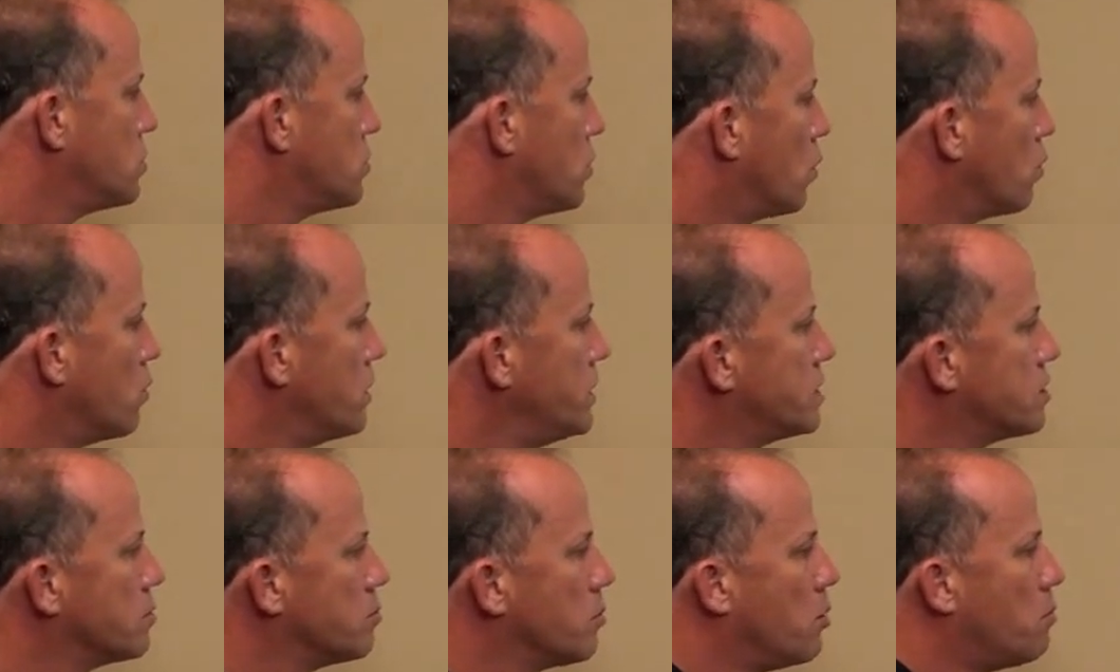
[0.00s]
So
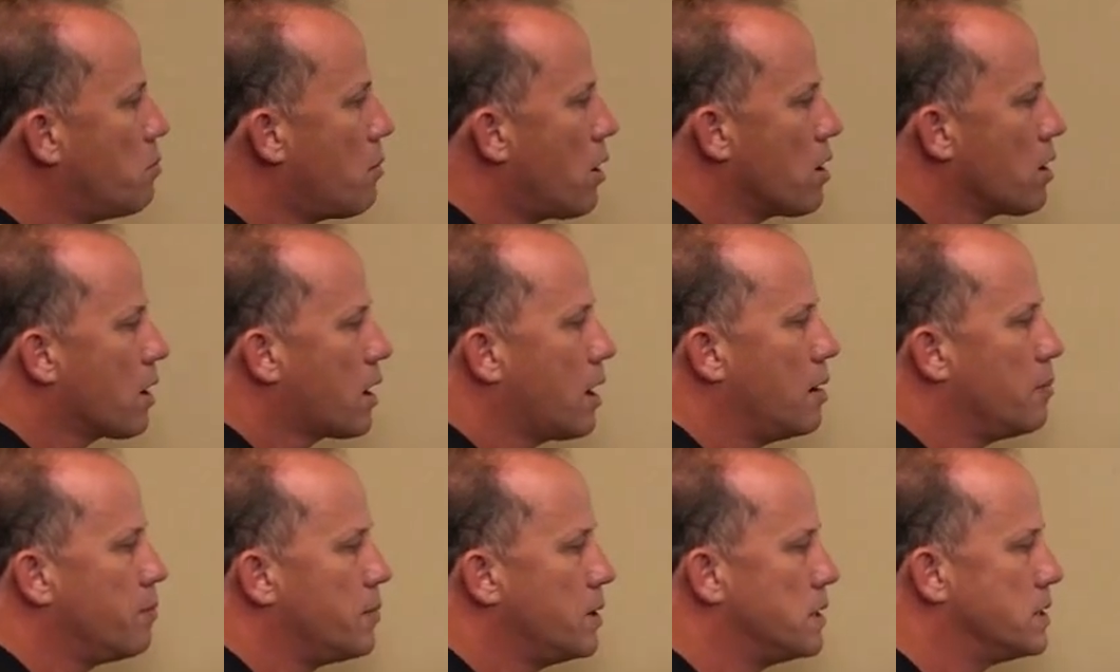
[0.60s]
reasonable
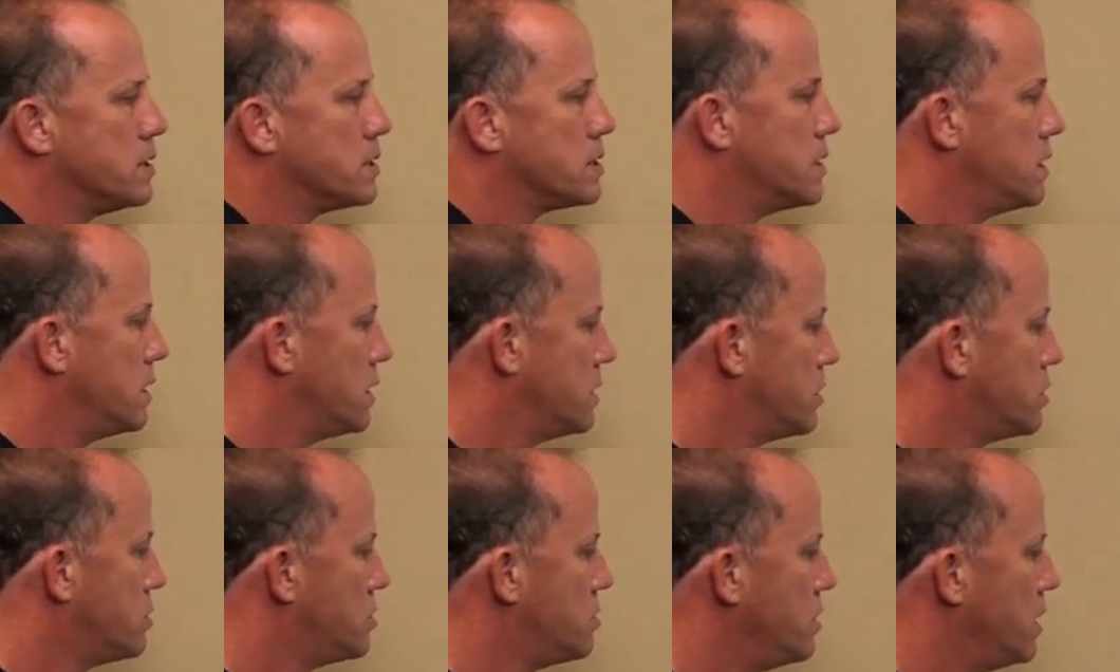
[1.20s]
markup in this
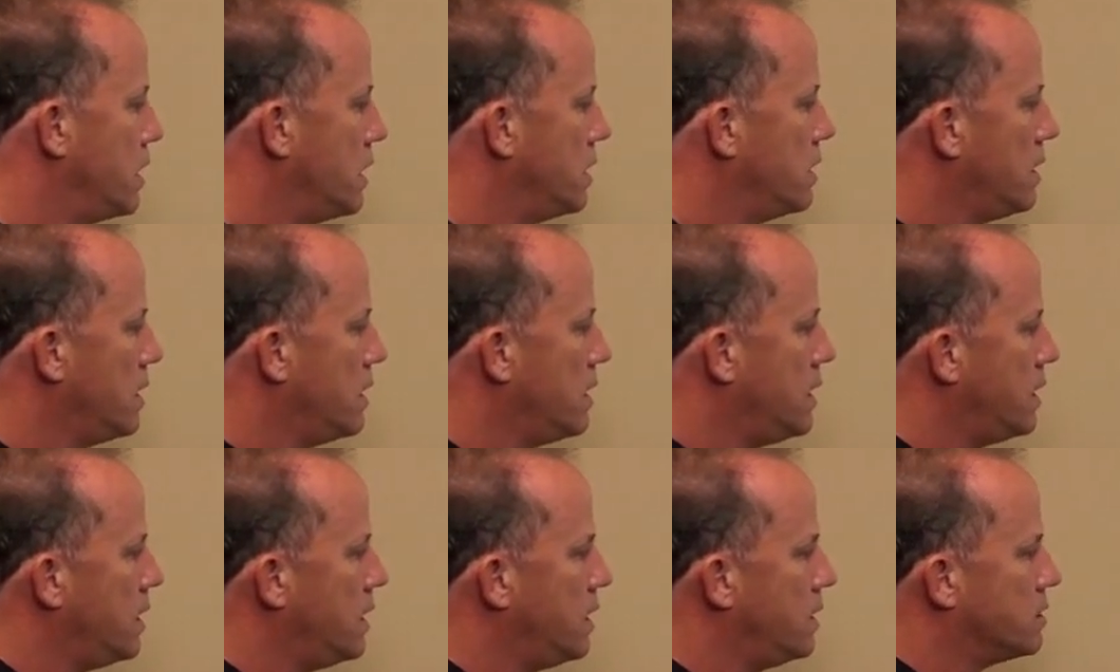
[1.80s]
industry
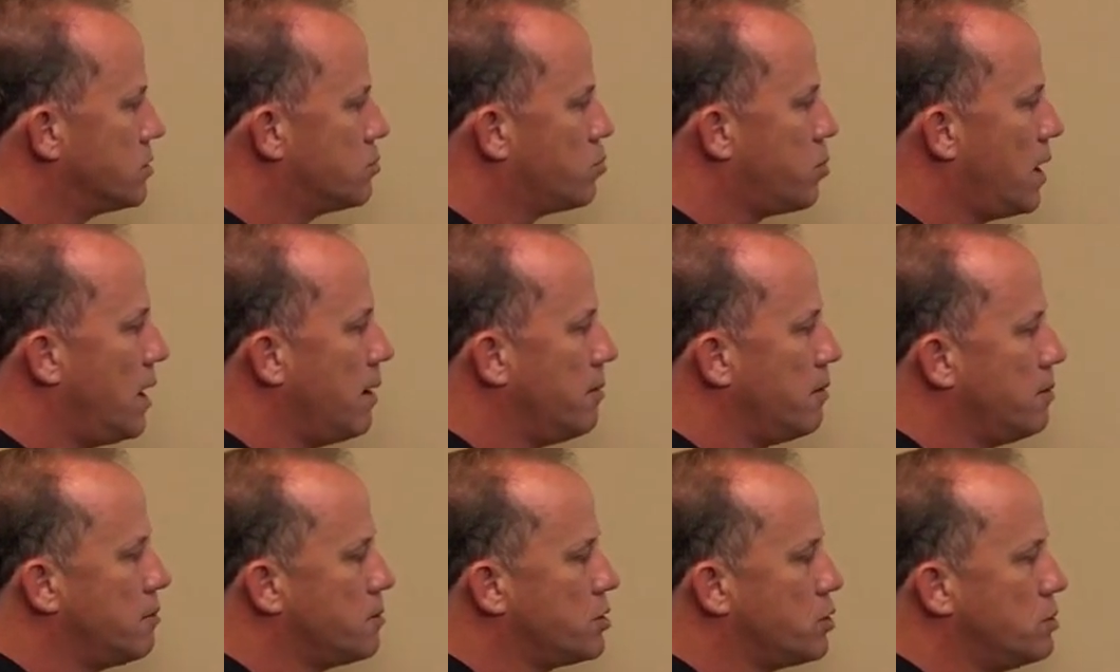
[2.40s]
is
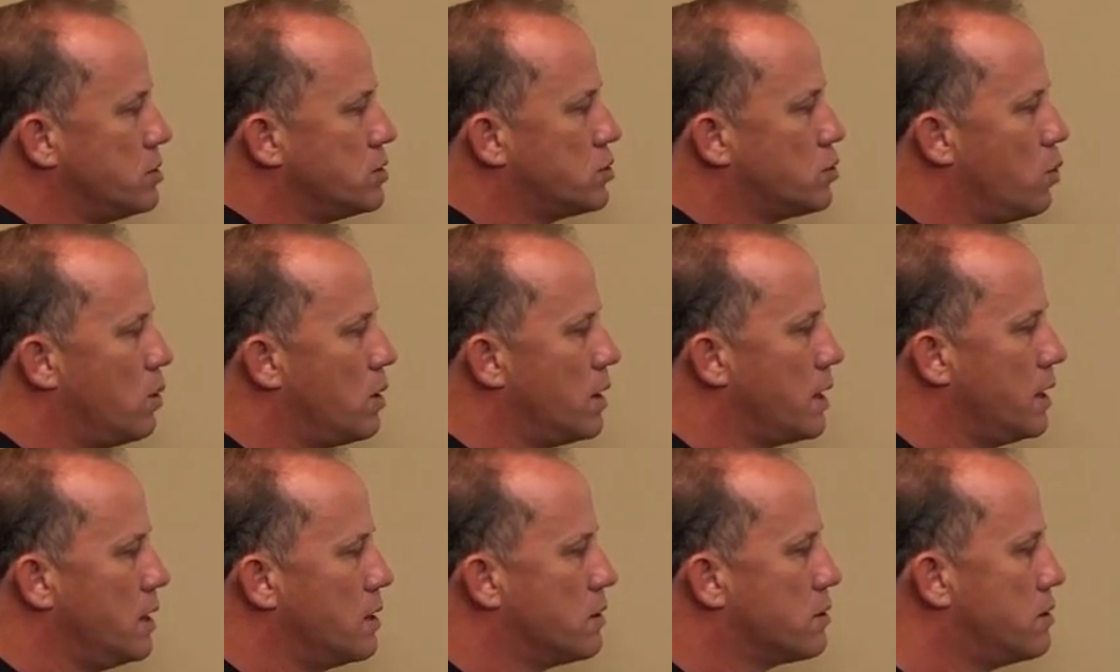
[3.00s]
probably between
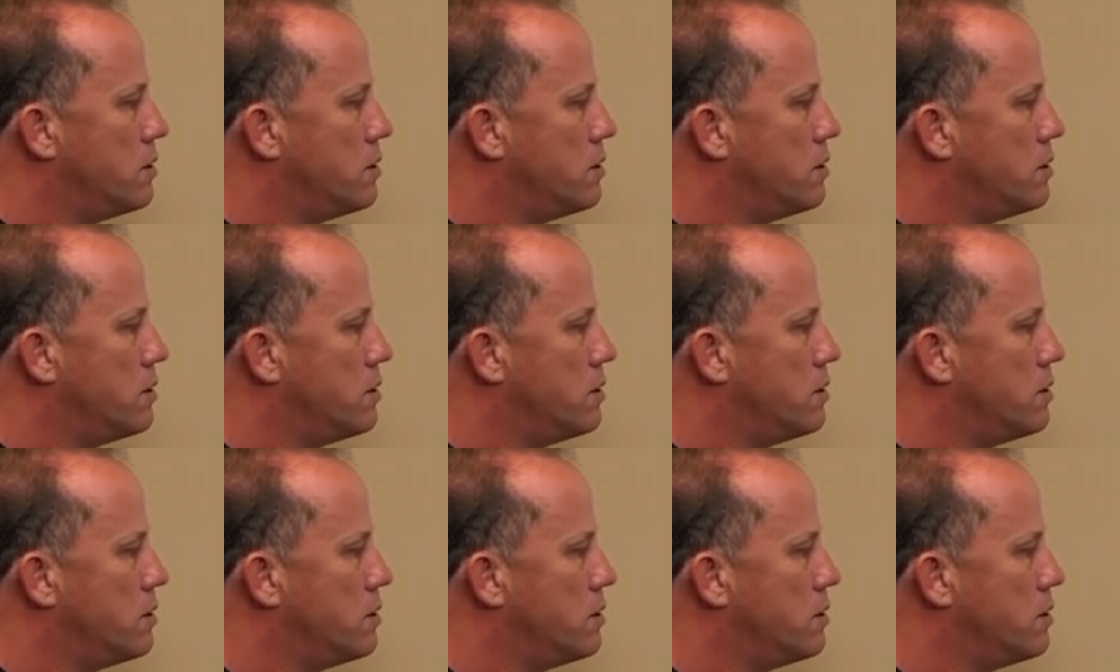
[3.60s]
20 and